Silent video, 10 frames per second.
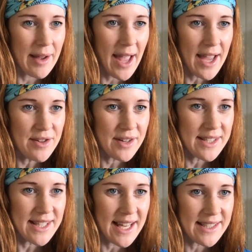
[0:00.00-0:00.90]

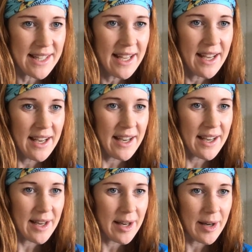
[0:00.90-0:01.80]
Adrian
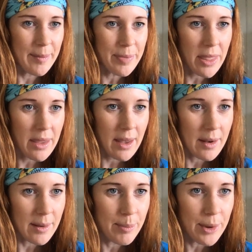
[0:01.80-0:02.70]
says
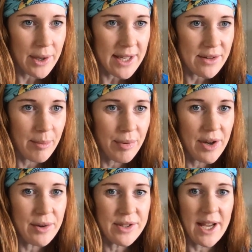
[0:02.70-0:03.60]
book is on
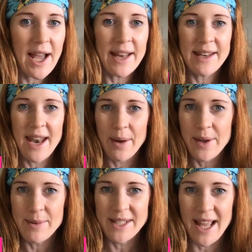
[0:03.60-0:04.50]
pre-order and now
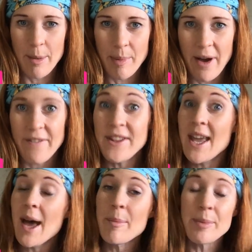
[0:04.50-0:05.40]
he must get a buff.
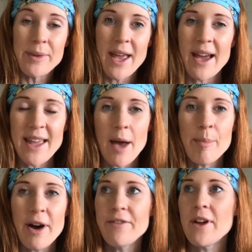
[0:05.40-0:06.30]
Get a
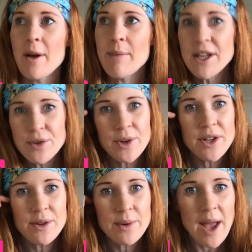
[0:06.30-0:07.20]
buff. Make sure
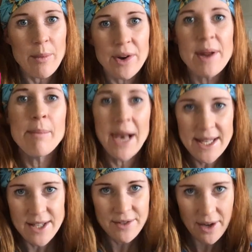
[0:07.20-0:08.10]
you get one in
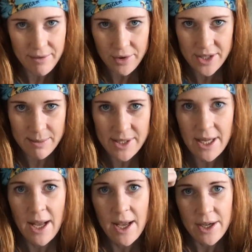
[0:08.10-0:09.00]
plenty of time for Christmas,
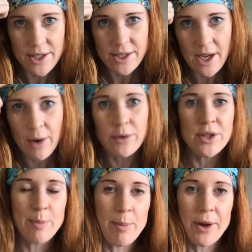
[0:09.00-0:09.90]
because I'll
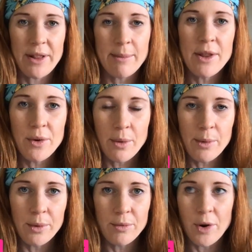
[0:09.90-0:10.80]
just be putting them in the
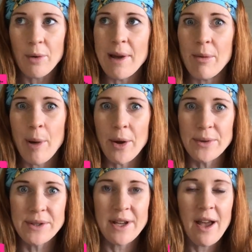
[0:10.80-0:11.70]
normal Royal Mail
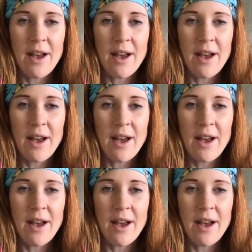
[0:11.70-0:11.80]
post.